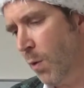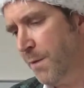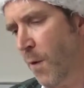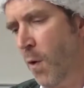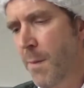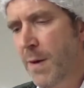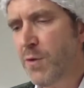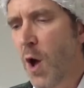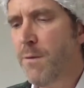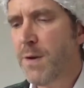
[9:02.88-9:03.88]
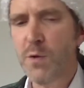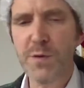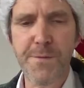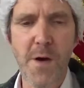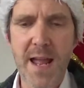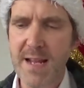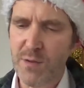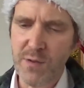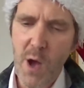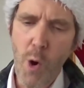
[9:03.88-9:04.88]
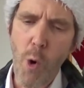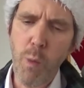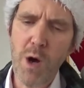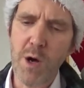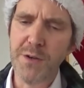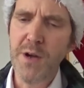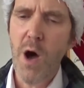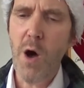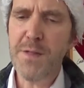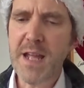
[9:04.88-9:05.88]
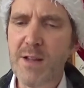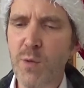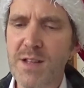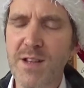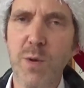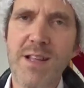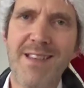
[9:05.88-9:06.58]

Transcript: for the most overused phrase or word of the year 2020